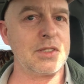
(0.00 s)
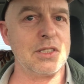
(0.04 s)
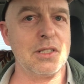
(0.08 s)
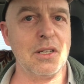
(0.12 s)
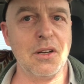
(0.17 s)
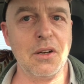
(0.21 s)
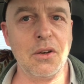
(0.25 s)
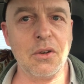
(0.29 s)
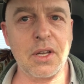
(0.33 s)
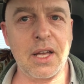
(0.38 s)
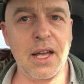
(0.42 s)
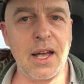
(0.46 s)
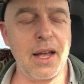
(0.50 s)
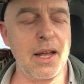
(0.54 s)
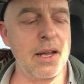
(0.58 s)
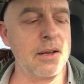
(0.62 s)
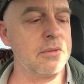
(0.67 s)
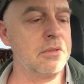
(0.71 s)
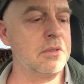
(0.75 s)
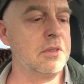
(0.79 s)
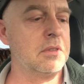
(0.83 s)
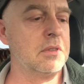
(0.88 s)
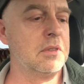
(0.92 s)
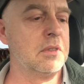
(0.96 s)
Okay.
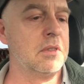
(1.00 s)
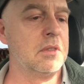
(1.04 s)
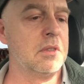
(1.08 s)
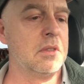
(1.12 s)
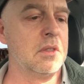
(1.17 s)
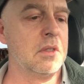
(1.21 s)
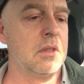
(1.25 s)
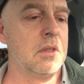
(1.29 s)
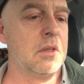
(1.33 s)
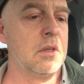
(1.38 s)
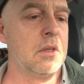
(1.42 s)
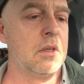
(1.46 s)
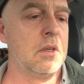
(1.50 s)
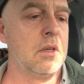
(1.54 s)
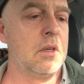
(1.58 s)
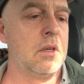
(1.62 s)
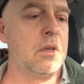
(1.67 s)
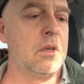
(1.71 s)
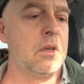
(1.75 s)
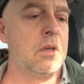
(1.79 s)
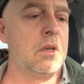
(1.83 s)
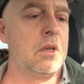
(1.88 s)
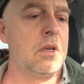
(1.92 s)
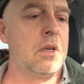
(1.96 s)

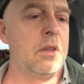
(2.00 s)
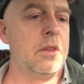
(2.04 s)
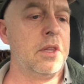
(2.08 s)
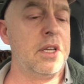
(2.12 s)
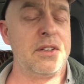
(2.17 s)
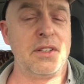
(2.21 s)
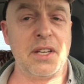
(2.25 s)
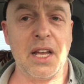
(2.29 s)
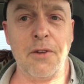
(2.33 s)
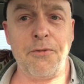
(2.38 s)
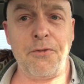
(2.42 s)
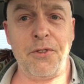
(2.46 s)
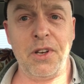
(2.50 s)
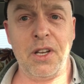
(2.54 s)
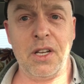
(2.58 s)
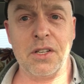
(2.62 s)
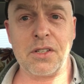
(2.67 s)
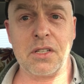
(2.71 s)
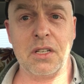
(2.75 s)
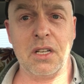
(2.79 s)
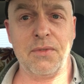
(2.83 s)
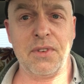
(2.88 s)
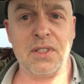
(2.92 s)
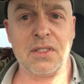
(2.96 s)
The
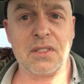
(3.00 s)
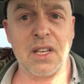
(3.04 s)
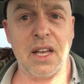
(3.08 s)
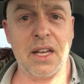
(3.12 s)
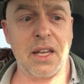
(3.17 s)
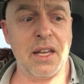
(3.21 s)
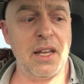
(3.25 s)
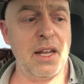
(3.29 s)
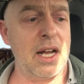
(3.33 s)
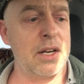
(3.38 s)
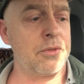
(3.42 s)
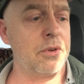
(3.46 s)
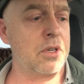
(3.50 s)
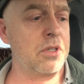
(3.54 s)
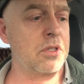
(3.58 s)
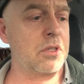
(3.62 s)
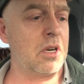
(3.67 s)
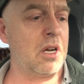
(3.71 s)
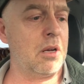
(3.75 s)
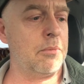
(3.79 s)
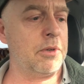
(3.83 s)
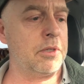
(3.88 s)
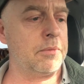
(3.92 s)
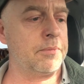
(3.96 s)
definition of a psychiatric
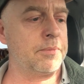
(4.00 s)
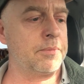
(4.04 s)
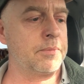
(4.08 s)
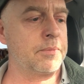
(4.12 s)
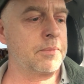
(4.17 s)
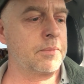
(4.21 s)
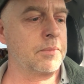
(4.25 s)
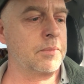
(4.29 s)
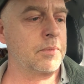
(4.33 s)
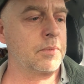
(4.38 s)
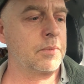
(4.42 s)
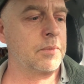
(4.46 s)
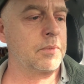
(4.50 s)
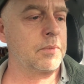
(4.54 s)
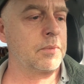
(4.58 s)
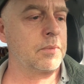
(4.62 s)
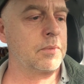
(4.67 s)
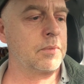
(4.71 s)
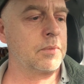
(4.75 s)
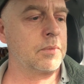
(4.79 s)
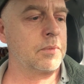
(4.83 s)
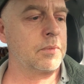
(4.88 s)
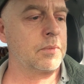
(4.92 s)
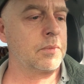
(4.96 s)
shaman.
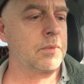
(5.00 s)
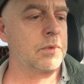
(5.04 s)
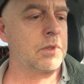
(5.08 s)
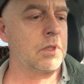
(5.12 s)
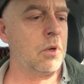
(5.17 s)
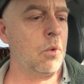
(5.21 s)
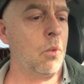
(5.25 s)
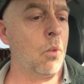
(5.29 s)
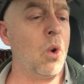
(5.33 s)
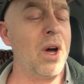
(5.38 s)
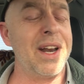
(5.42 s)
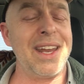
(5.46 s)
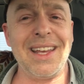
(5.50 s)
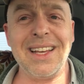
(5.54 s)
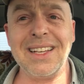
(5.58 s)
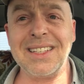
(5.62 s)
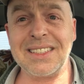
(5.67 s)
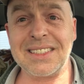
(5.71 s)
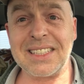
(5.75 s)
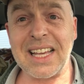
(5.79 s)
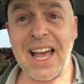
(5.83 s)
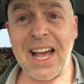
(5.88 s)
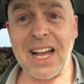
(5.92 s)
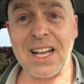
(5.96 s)
What
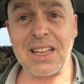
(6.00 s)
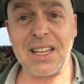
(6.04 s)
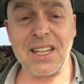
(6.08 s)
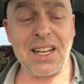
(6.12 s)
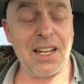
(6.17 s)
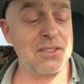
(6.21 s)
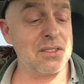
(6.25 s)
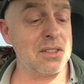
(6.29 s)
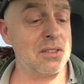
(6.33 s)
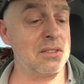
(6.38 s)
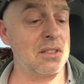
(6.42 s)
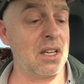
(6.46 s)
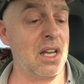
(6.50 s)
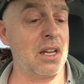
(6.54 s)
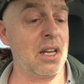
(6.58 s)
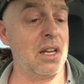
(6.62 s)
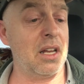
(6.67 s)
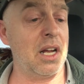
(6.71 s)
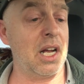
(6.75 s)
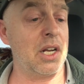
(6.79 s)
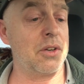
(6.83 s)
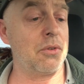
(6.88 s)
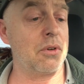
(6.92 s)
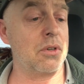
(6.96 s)
exactly is a
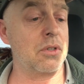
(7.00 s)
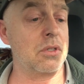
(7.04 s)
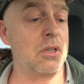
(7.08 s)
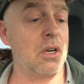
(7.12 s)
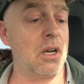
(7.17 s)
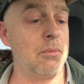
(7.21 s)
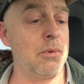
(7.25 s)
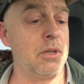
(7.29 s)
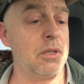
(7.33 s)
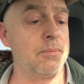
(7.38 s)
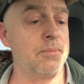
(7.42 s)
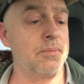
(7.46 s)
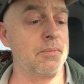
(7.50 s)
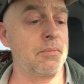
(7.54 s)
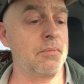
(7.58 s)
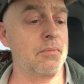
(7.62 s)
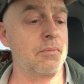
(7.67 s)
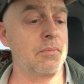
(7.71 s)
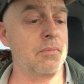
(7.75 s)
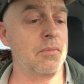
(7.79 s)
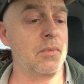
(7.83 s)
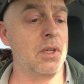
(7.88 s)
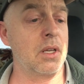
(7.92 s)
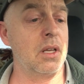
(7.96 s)
psychiatric shaman?
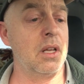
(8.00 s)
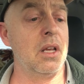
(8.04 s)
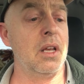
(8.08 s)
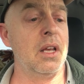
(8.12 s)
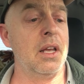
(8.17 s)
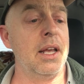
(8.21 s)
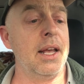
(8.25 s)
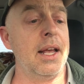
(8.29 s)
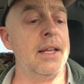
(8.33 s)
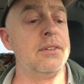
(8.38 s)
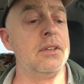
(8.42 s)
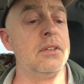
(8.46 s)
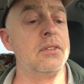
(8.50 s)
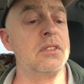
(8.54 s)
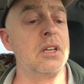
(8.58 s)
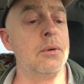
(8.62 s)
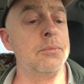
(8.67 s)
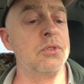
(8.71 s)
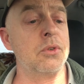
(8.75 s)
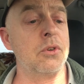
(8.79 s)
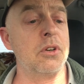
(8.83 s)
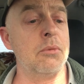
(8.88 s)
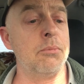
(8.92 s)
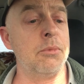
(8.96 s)
Is he some
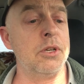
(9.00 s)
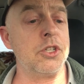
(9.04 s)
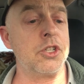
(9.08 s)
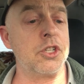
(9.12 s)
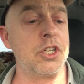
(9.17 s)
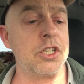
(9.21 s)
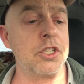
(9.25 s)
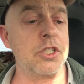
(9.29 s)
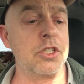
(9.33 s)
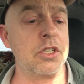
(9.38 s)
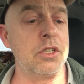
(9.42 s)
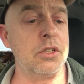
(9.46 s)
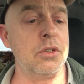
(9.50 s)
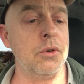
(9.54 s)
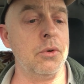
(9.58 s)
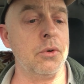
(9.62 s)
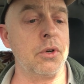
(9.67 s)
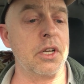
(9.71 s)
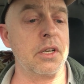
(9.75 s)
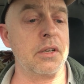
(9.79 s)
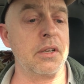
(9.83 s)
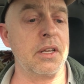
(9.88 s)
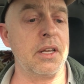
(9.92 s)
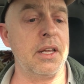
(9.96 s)
sort of magician who
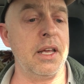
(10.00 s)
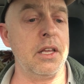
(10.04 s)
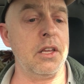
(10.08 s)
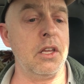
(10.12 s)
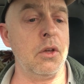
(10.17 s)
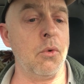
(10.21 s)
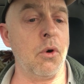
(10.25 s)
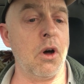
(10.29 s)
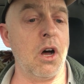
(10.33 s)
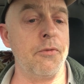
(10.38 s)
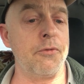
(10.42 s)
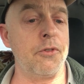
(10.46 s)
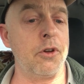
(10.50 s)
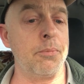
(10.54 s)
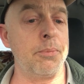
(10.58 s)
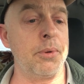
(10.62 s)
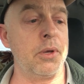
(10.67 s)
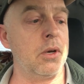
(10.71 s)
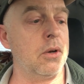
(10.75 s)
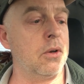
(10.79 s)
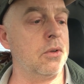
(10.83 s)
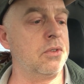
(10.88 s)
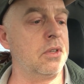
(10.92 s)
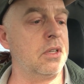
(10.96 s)
can get you off your
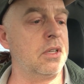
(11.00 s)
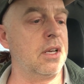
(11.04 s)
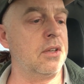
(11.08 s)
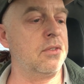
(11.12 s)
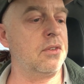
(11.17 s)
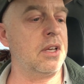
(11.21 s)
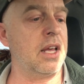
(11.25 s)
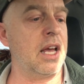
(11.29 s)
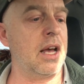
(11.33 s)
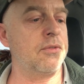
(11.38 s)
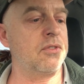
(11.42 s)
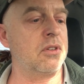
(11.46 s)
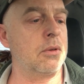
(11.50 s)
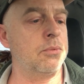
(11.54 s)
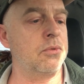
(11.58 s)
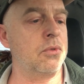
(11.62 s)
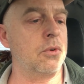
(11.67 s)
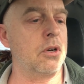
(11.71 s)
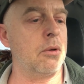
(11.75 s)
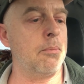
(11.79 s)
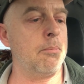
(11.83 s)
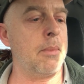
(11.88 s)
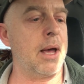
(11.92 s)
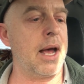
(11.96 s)
pills, and does he have some
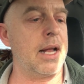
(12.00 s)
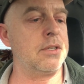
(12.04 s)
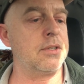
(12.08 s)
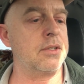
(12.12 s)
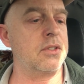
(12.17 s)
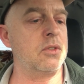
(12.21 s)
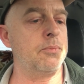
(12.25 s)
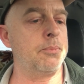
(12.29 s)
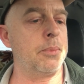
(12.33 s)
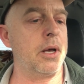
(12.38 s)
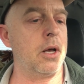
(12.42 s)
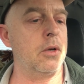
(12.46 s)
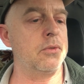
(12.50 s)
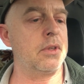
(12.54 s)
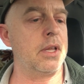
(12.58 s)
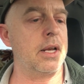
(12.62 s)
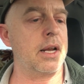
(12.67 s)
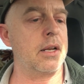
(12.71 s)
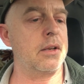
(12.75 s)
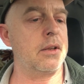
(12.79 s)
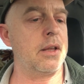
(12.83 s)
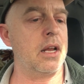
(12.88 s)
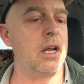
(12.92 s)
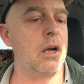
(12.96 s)
sort of magic spells that
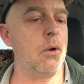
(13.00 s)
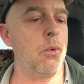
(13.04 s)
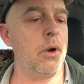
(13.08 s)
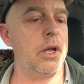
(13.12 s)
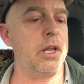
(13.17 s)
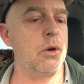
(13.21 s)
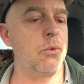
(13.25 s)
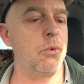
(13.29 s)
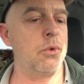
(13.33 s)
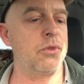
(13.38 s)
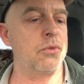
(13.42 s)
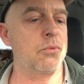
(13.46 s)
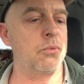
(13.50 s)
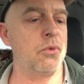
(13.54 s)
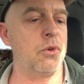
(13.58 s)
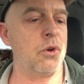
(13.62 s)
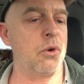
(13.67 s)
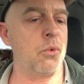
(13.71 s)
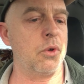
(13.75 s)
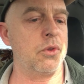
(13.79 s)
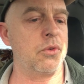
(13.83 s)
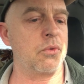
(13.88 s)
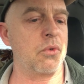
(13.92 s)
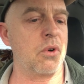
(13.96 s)
can take away your
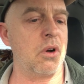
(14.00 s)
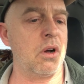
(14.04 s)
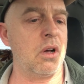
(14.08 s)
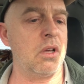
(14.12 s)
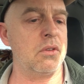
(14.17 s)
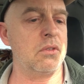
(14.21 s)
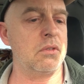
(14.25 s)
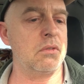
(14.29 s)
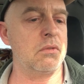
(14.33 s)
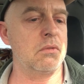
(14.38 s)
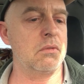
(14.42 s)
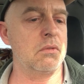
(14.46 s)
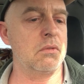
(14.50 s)
withdrawals?